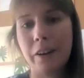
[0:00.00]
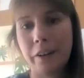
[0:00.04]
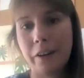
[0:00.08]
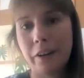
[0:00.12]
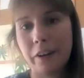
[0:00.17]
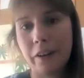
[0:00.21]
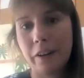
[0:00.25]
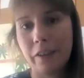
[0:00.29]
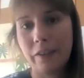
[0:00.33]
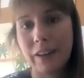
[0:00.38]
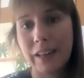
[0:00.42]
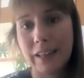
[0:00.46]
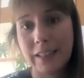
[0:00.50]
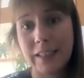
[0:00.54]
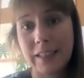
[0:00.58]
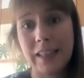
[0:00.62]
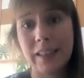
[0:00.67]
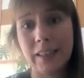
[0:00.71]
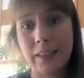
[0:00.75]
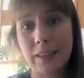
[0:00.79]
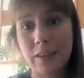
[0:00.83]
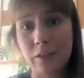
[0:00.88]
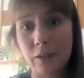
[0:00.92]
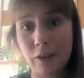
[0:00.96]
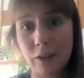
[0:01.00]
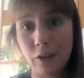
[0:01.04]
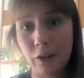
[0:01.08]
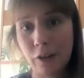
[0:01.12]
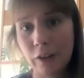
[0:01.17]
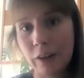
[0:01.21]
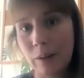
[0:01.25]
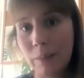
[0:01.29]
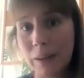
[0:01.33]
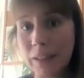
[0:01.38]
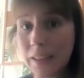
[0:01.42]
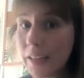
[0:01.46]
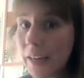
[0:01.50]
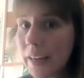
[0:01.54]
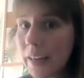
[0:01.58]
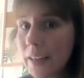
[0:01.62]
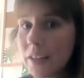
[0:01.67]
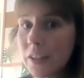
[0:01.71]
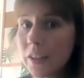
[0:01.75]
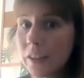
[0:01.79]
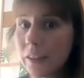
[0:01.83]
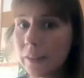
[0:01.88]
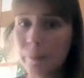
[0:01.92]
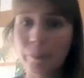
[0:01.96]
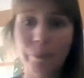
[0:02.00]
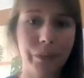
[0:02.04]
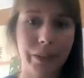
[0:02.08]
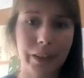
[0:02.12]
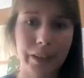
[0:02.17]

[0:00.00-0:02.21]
kind of exists through documentation.